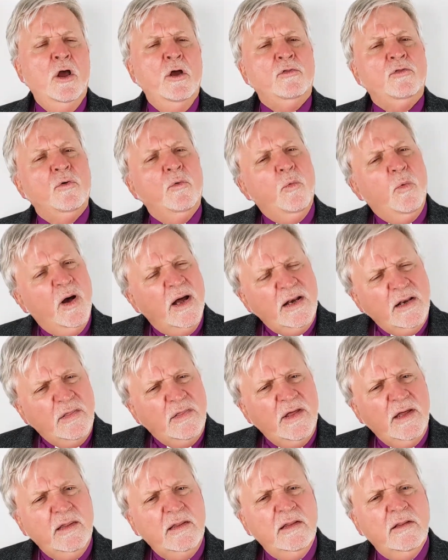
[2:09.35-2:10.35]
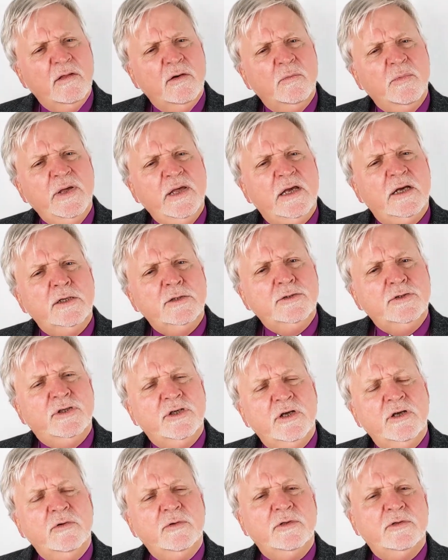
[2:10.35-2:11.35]
The one thing that we can
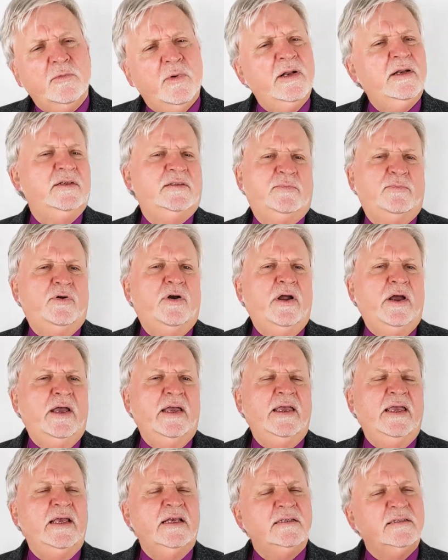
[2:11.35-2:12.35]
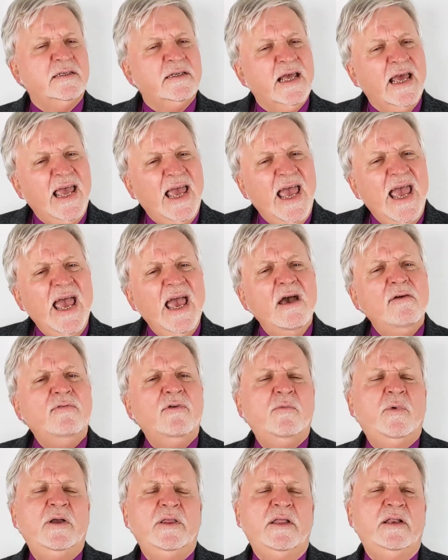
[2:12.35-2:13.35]
do as well as pray is care for
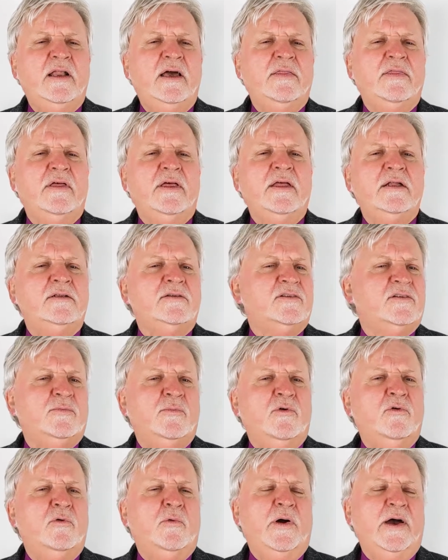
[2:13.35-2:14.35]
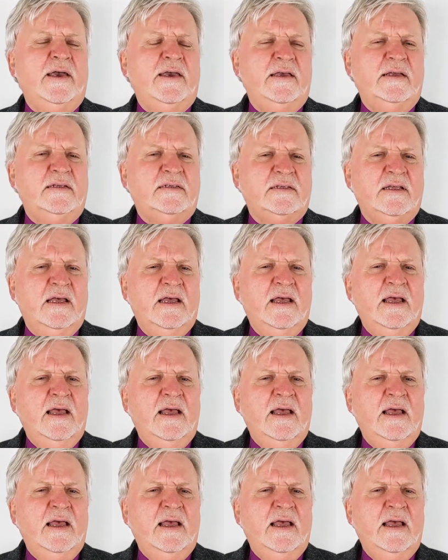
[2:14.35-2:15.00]
one another in small ways.